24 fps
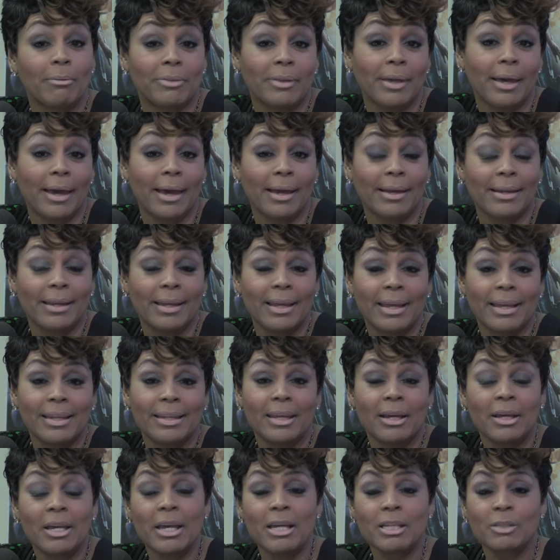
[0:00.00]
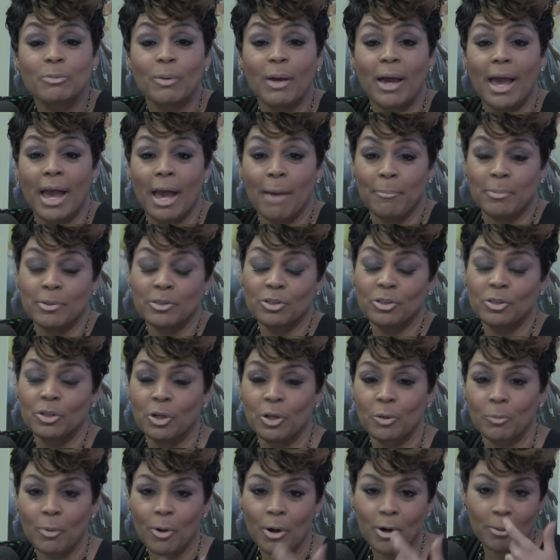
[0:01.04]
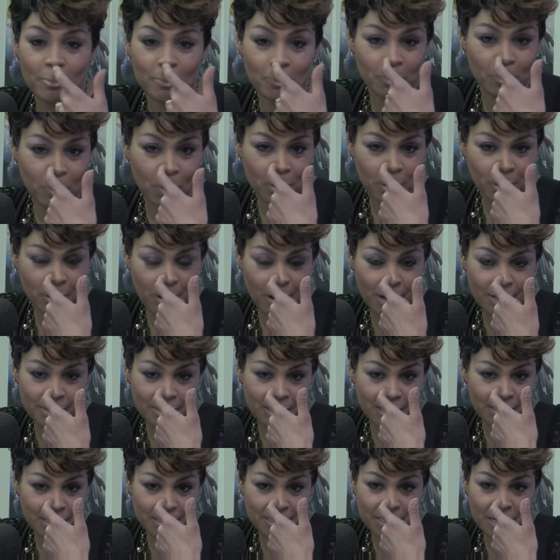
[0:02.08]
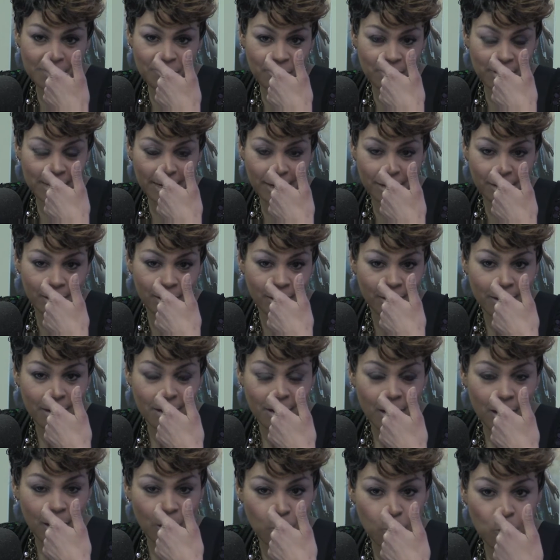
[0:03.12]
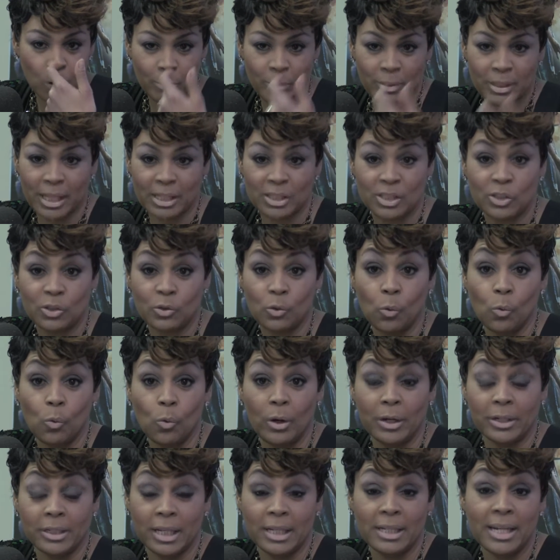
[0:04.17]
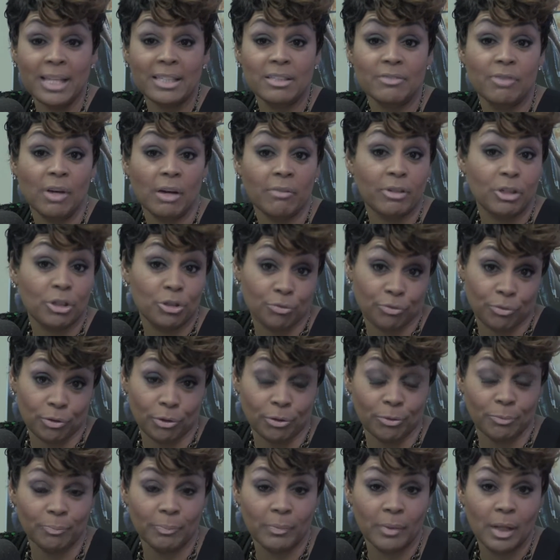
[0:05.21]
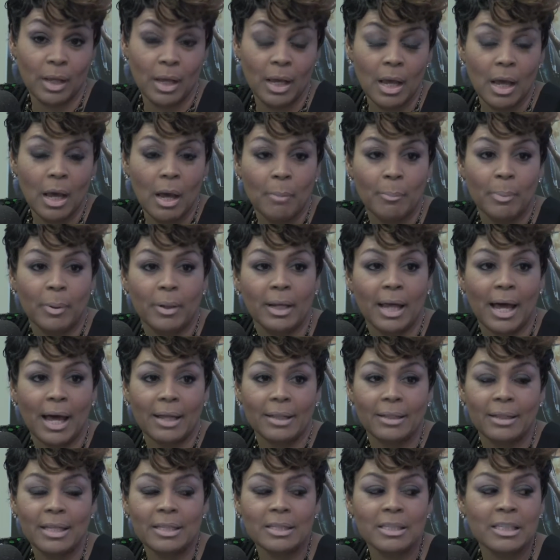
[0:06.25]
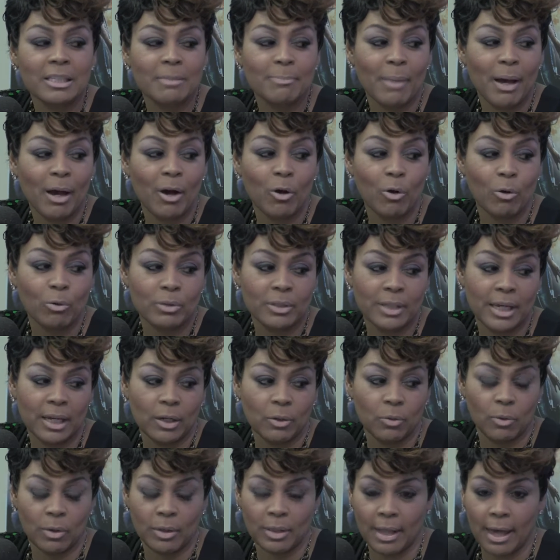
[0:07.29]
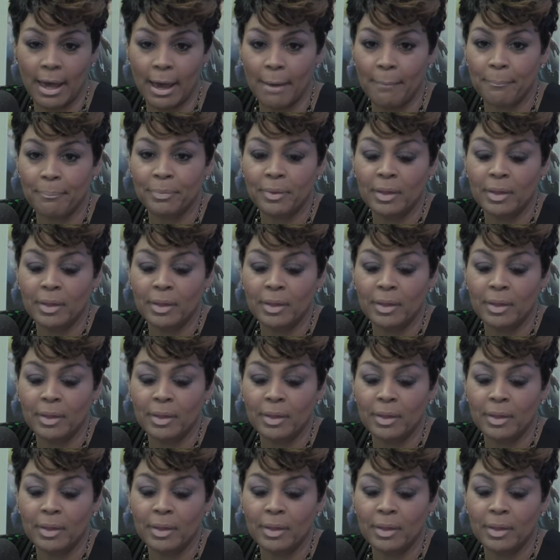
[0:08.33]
that. Now, here's what happens. The word of God says there's nothing like a woman that's scorned, and that's very true. But this is my whole take on that.